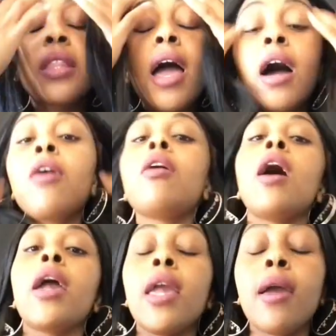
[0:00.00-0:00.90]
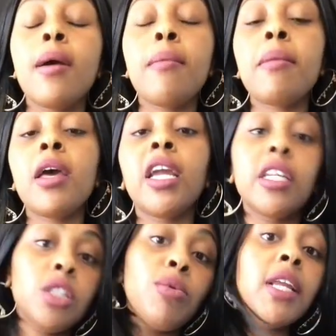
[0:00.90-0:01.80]
now I am
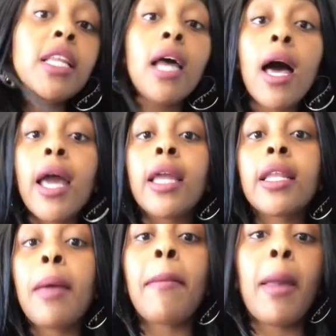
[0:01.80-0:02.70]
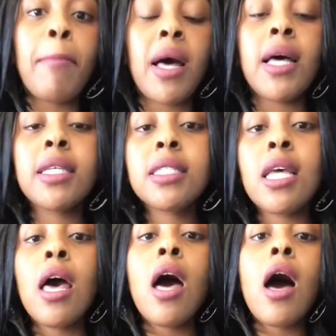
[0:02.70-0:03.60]
a twenty-nine in my bust,
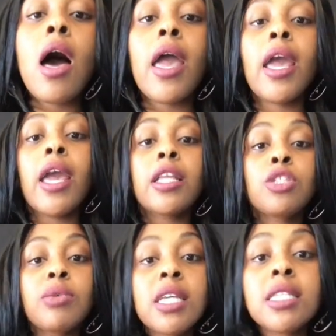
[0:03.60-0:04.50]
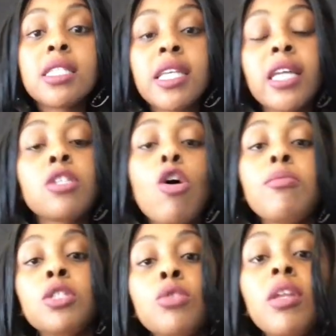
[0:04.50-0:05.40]
a twenty-six,
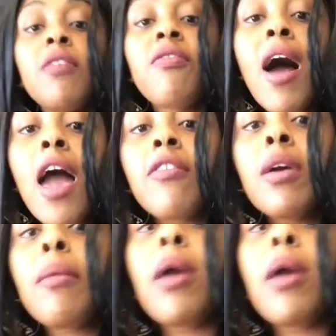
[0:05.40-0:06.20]
almost twenty-five in